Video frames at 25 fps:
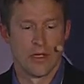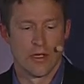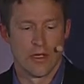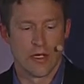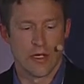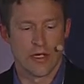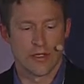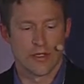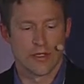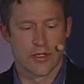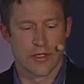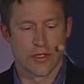
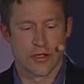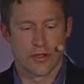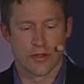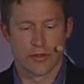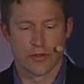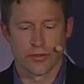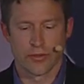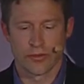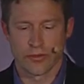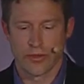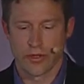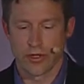And
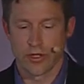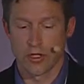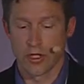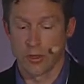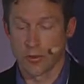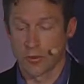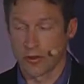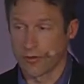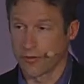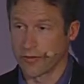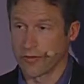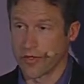so there are a
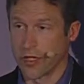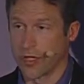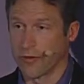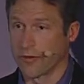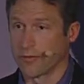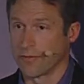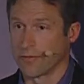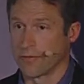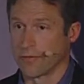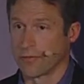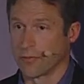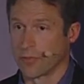number
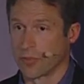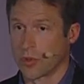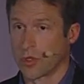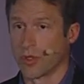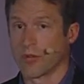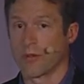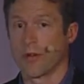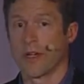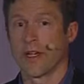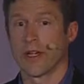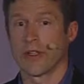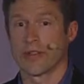of
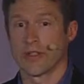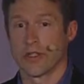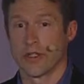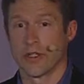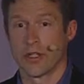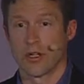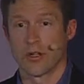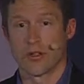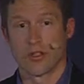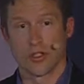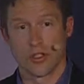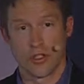profiles in
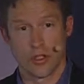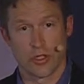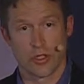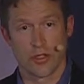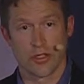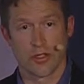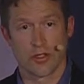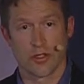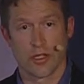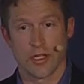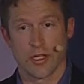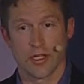there that you can
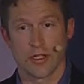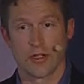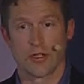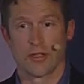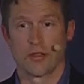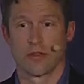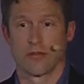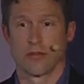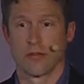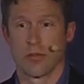select